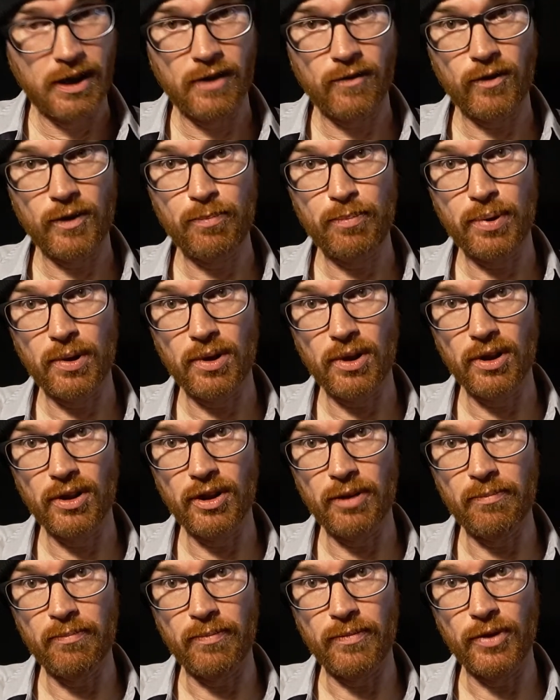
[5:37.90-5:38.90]
If we pull
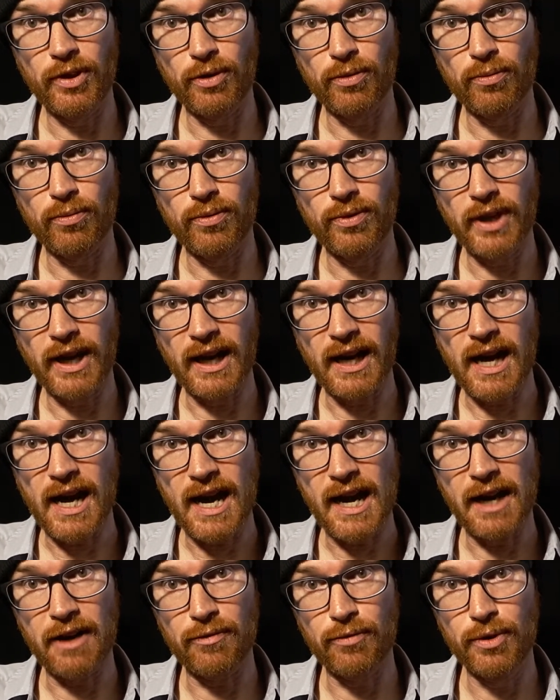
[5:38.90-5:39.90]
that
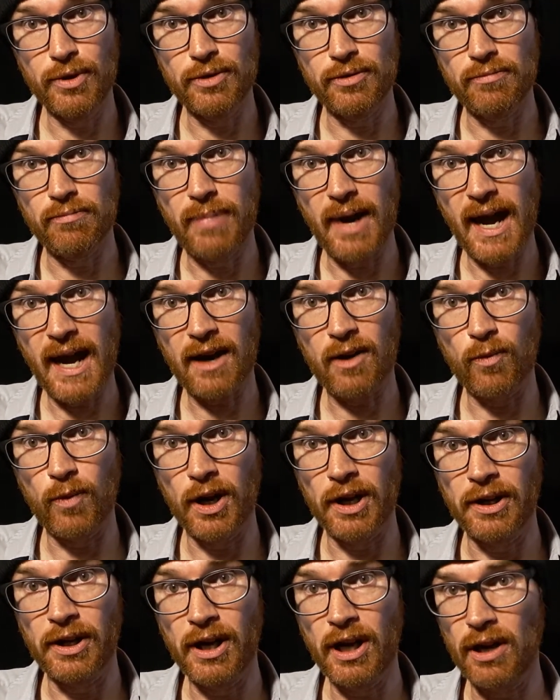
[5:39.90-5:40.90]
high root back
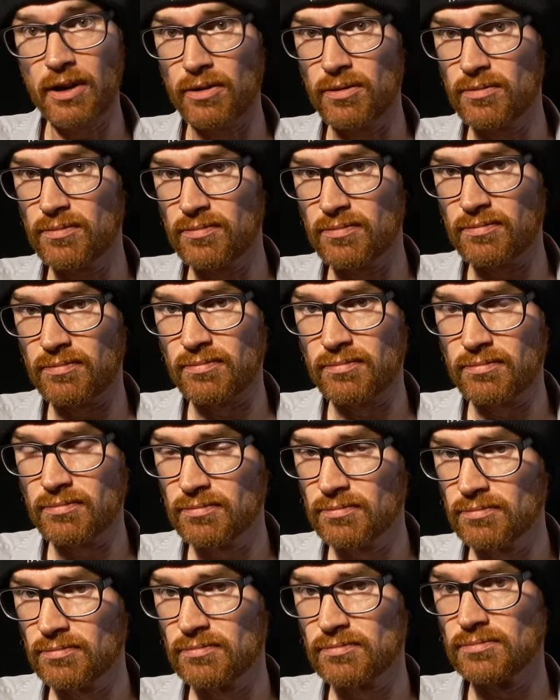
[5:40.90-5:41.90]
one note,
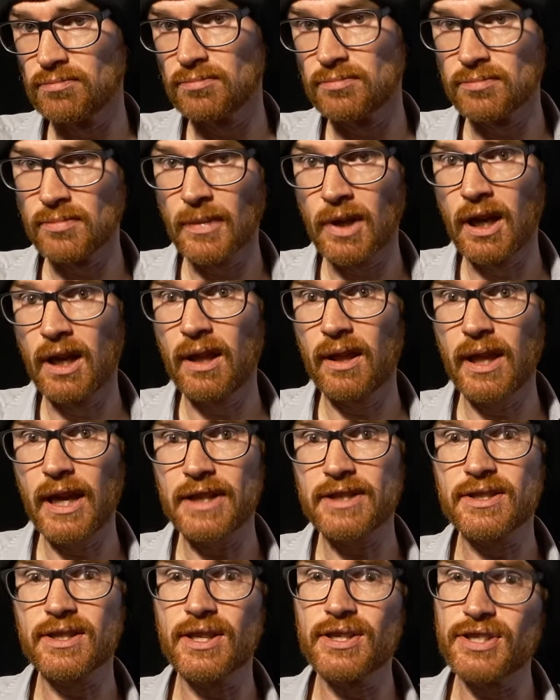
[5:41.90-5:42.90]

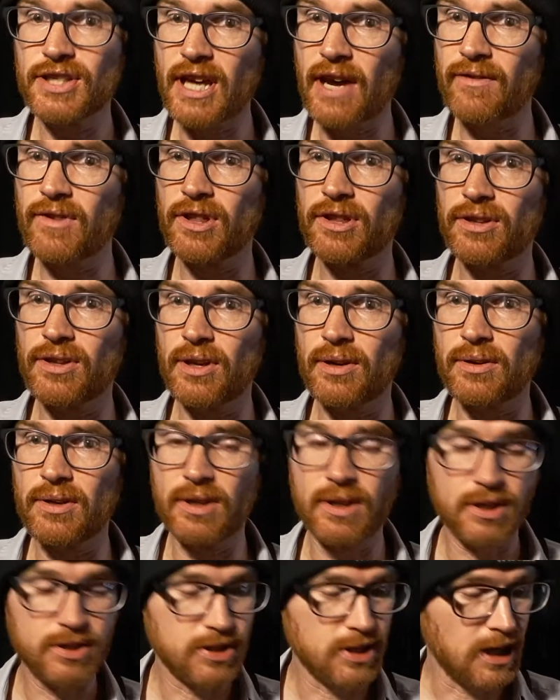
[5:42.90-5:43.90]
that's the 7th note of
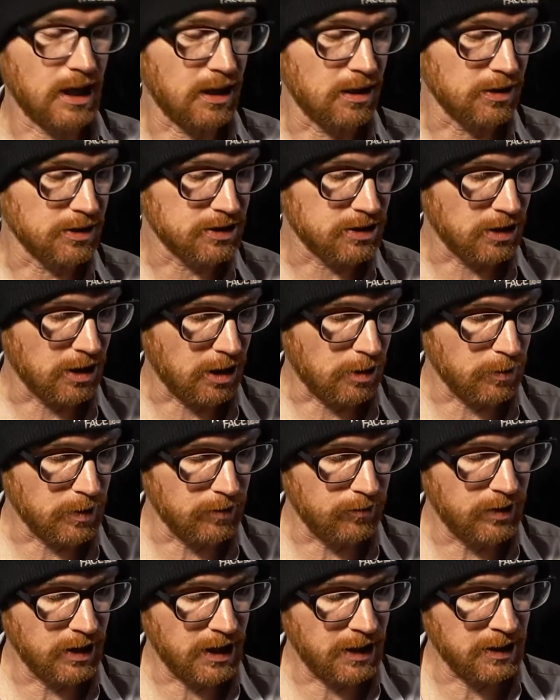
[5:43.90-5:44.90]
the scale. So all
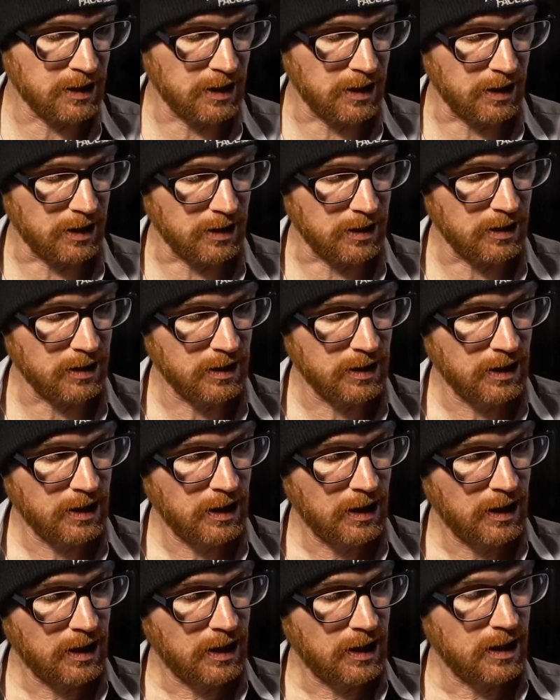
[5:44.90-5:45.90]
we've done here
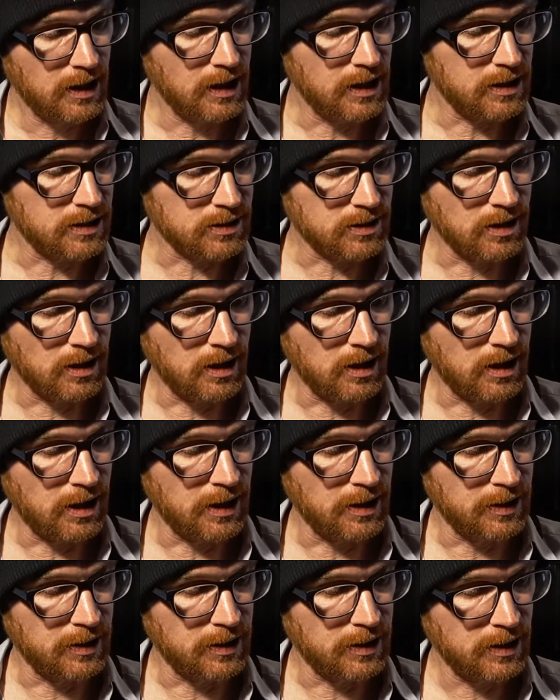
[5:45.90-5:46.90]
is
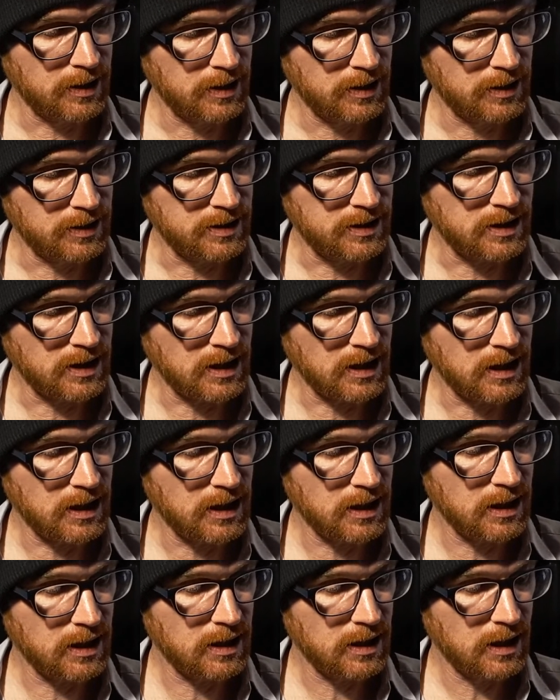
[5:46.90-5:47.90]
gone
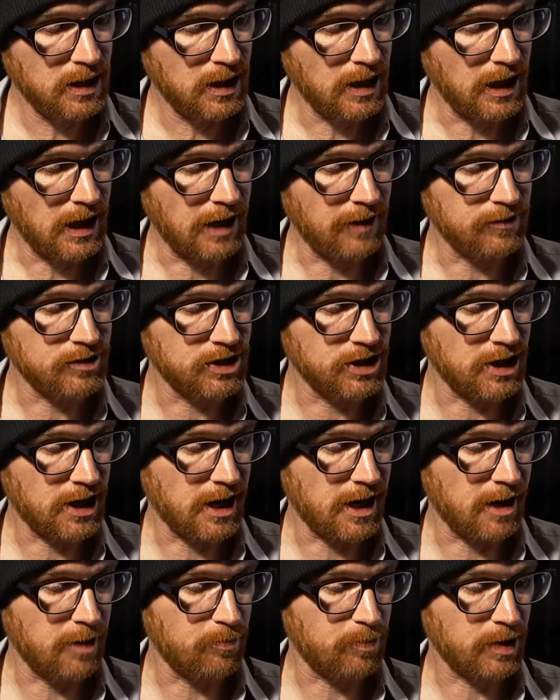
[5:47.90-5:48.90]
D, F
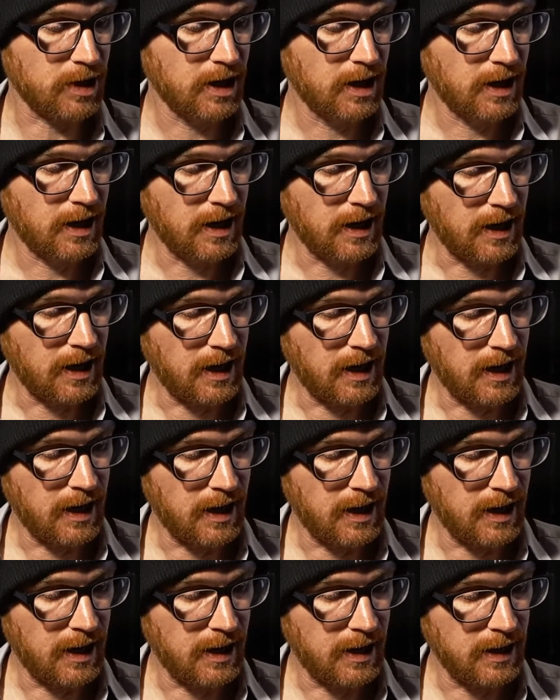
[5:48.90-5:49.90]
sharp,
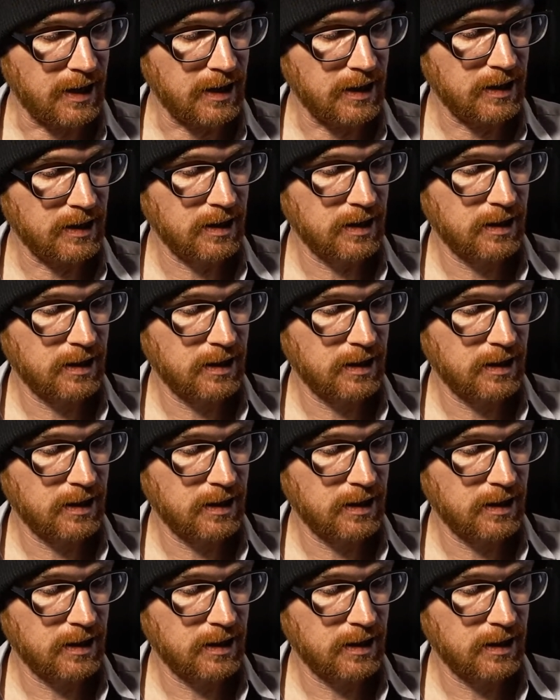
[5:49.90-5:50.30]
A,